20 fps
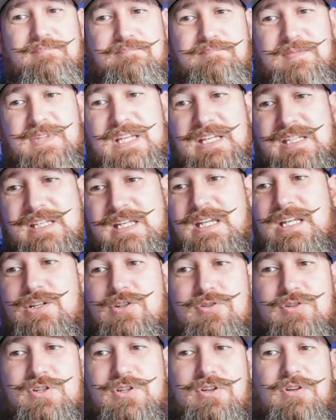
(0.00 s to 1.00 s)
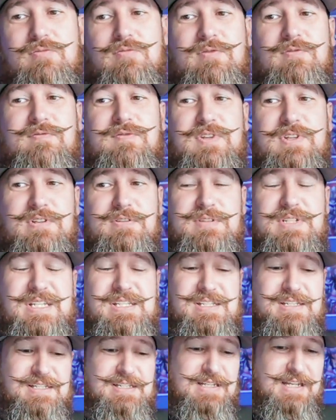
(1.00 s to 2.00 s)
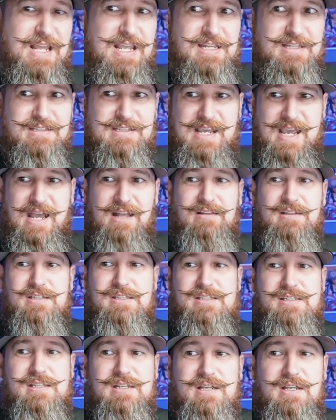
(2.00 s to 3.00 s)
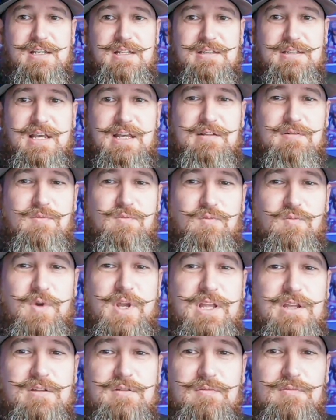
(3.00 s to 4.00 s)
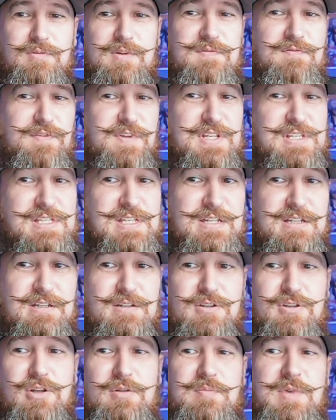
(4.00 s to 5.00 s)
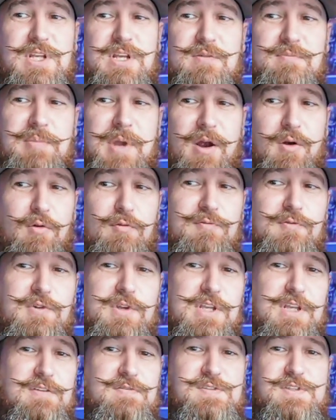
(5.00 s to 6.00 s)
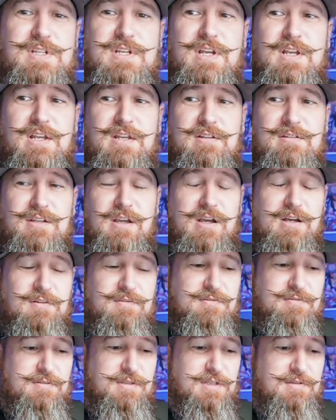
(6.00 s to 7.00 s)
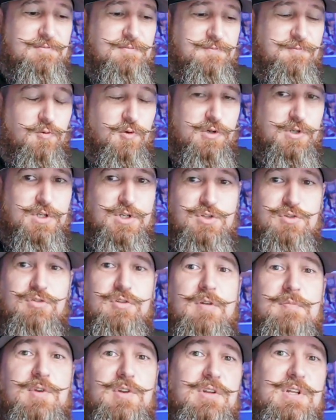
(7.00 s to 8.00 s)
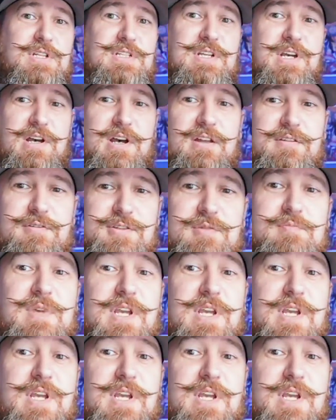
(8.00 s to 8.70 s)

These interests could reveal these innate talents that, when revisited, could become powerful gifts for contributing to others and